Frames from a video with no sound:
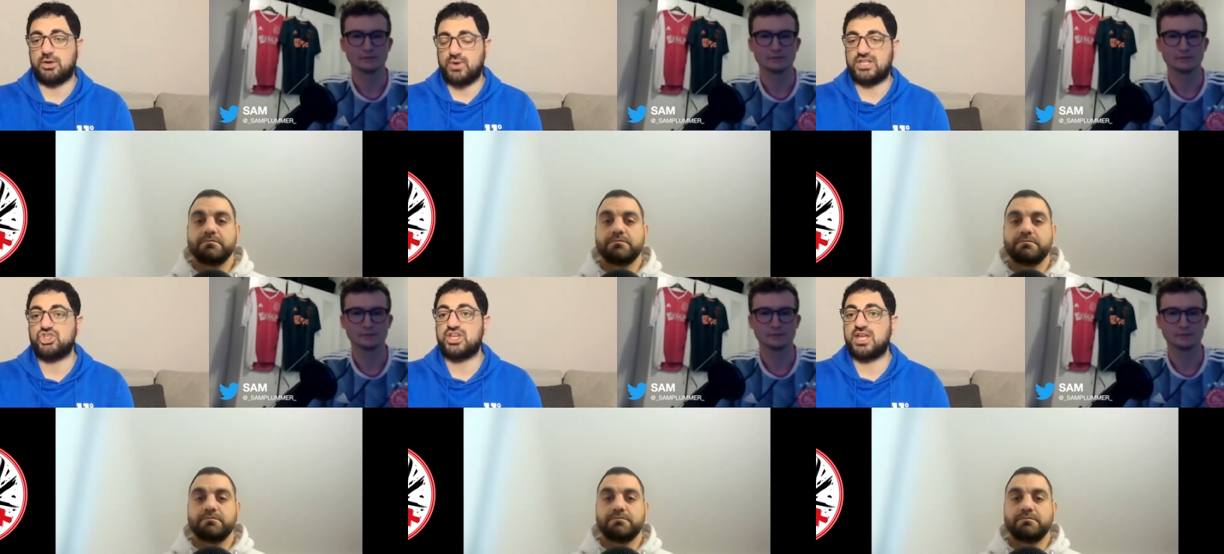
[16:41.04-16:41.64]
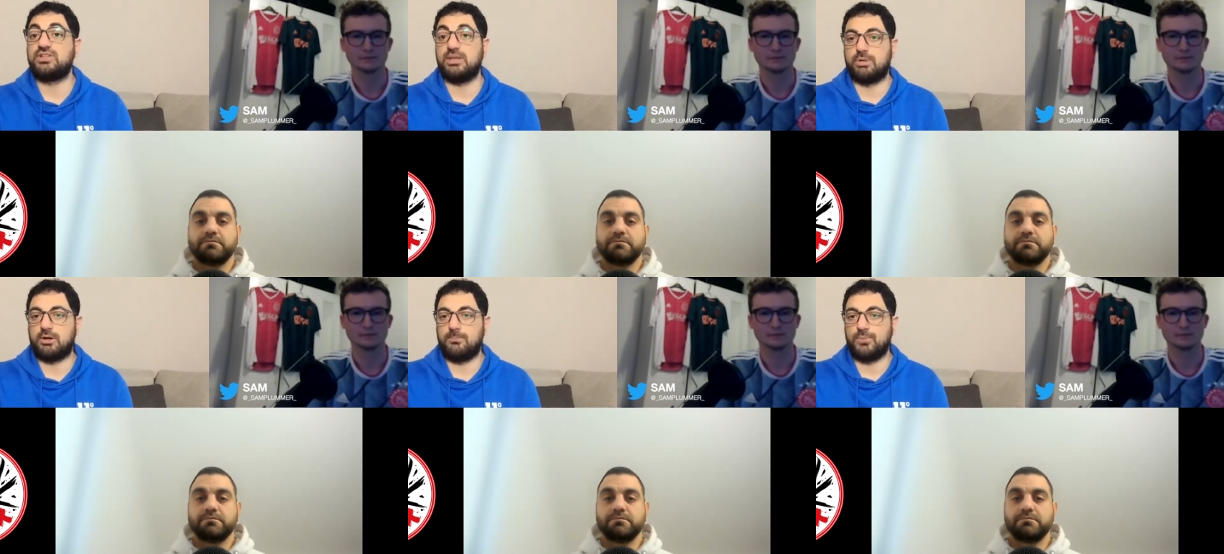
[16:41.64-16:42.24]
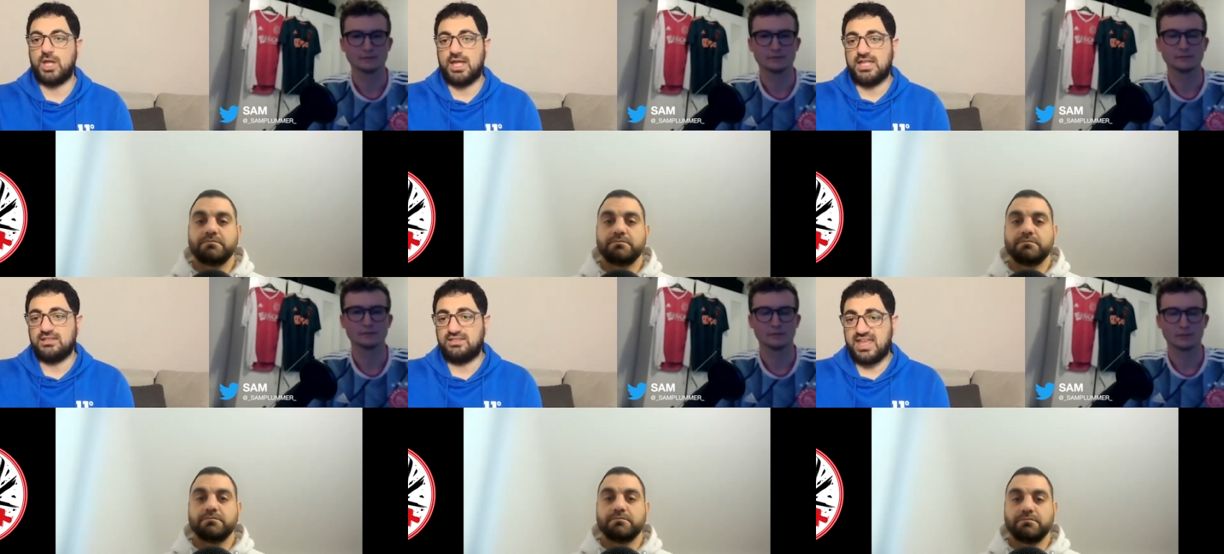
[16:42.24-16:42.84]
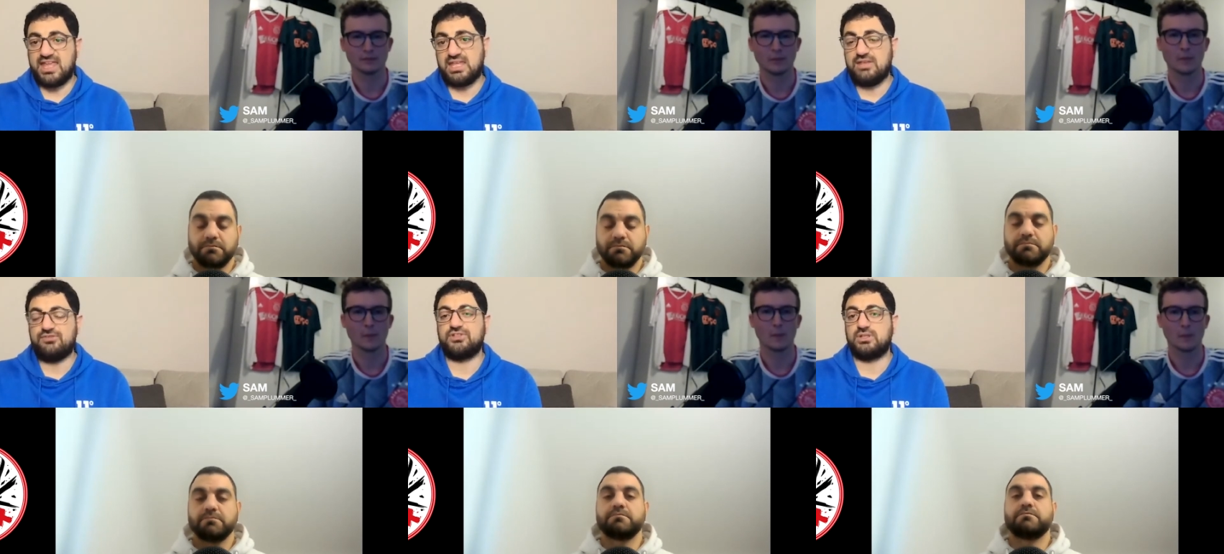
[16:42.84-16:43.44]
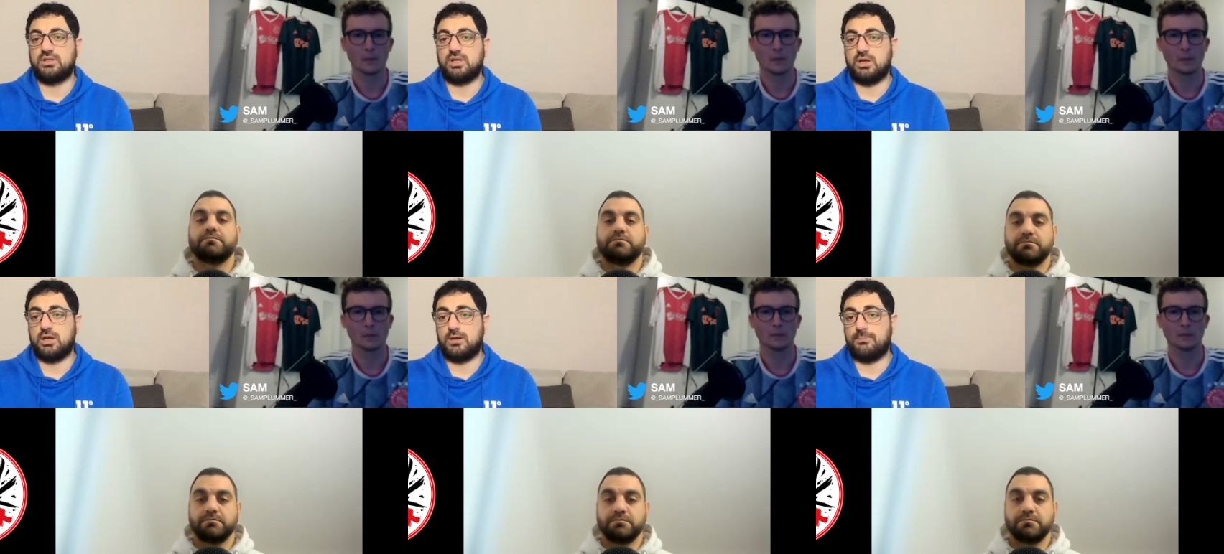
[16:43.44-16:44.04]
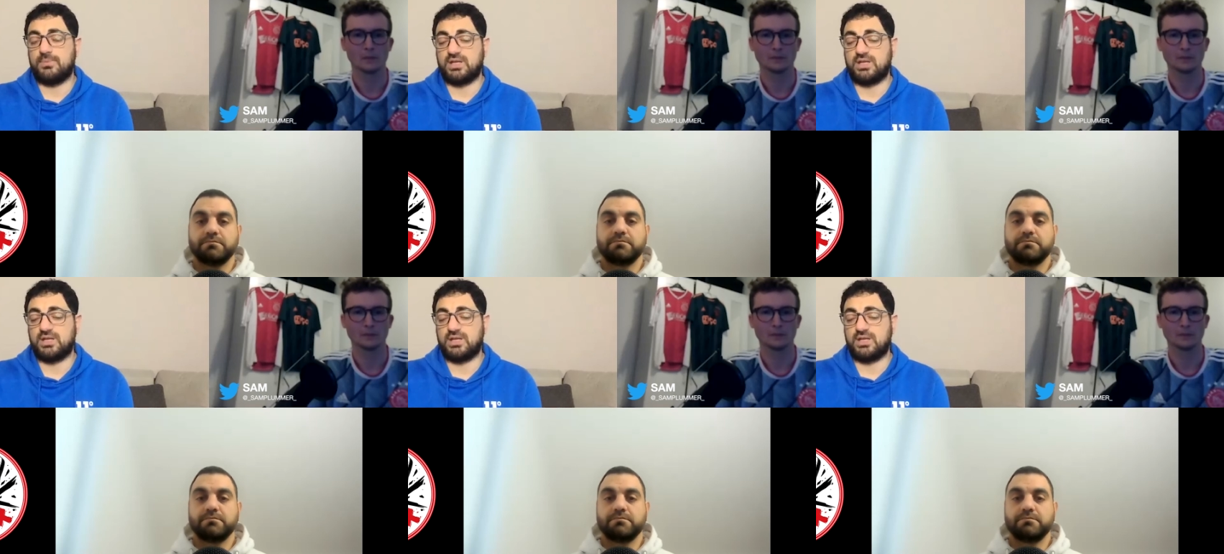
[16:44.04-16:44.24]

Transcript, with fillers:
Speaker 1: Rensch and Timber. They even uh,